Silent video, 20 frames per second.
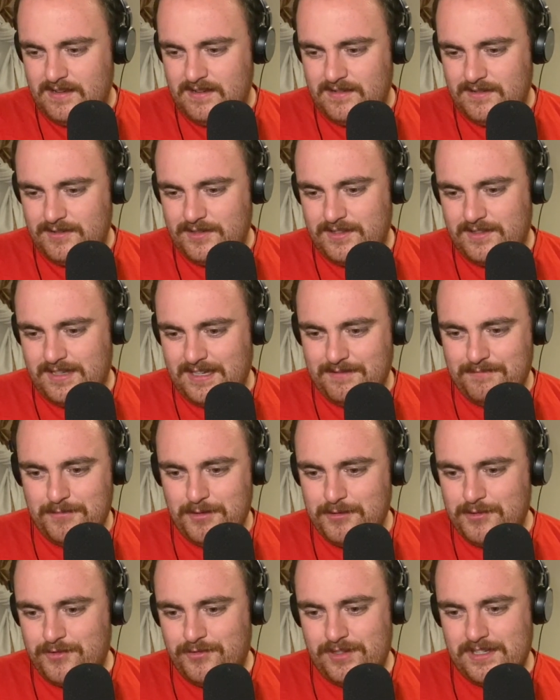It's like
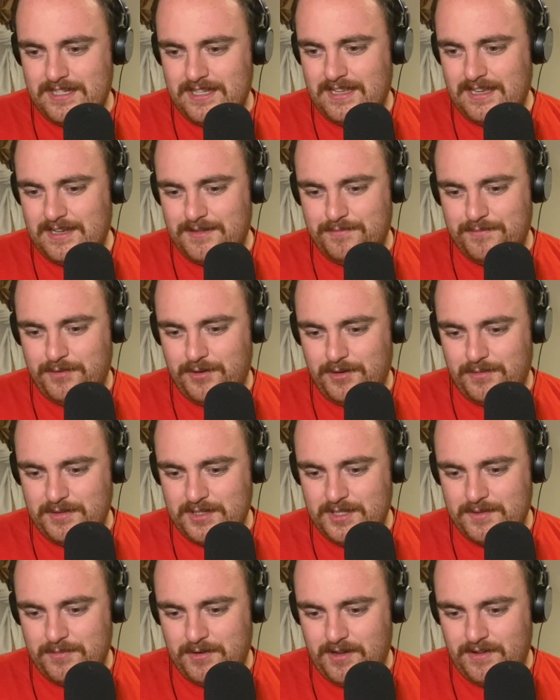most recent thing I put on my
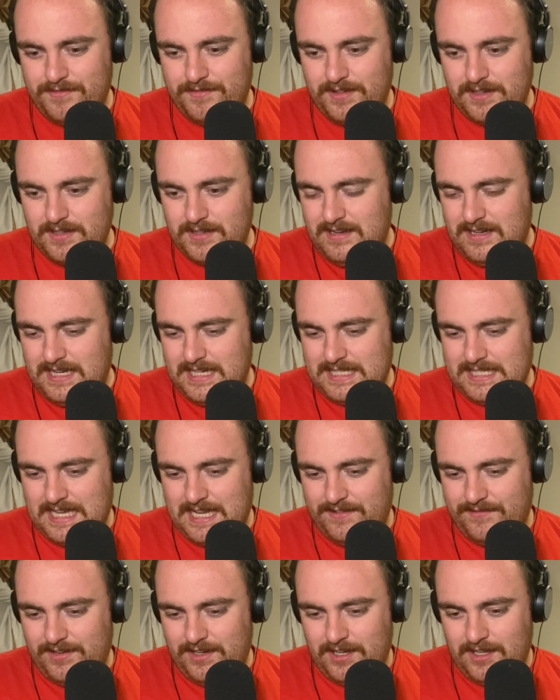Spotify. Let's
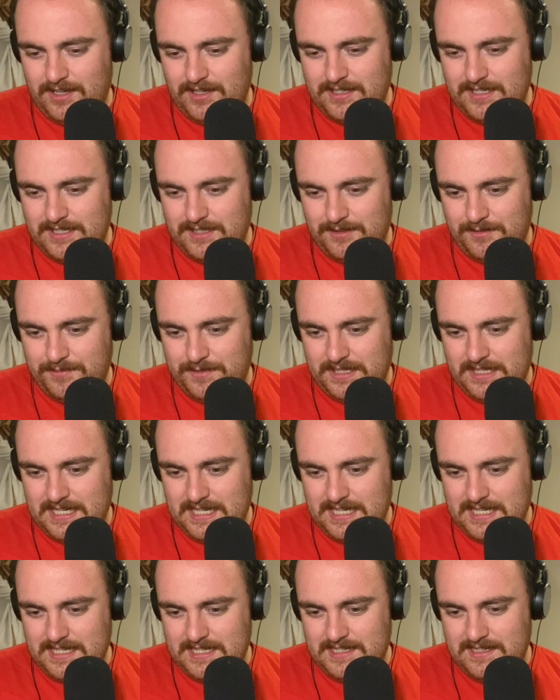have a look. This will be
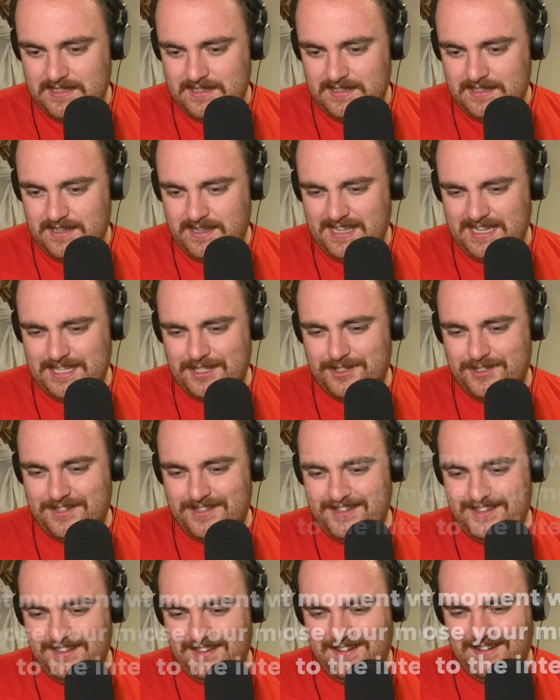I think it's,
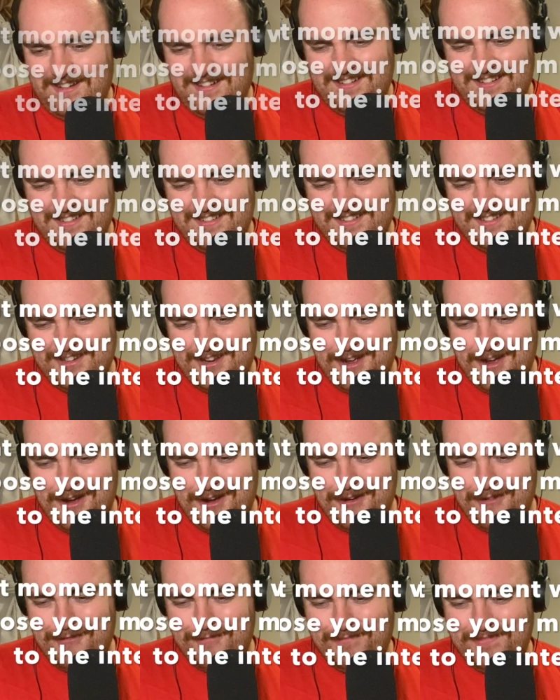oh
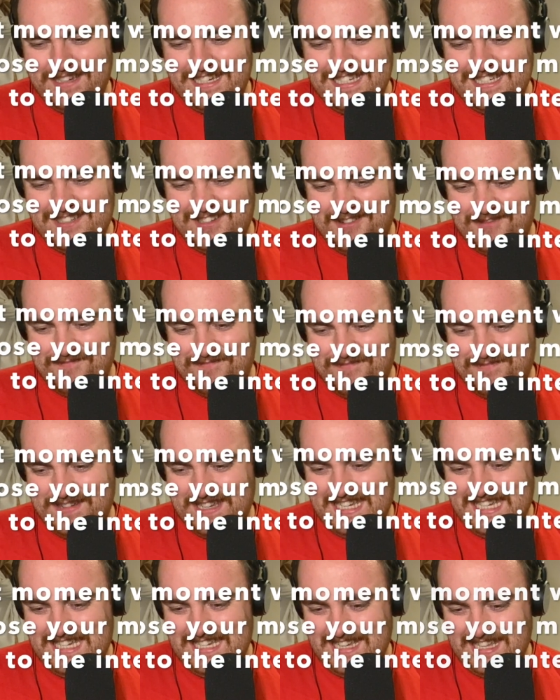no, please don't
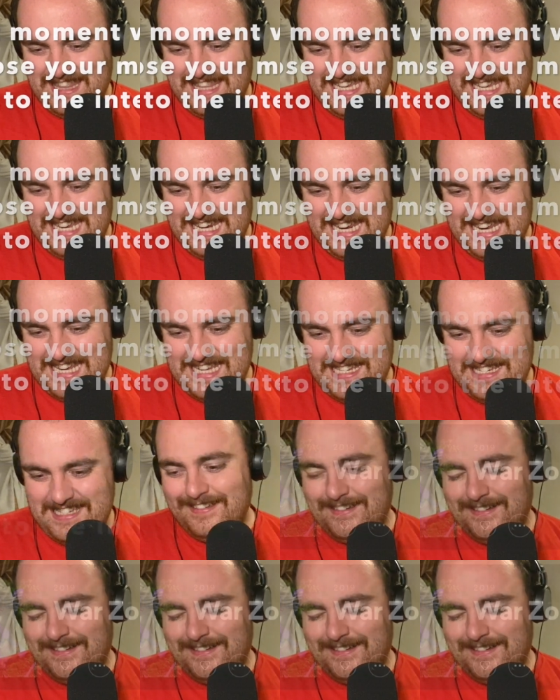be. I think it is.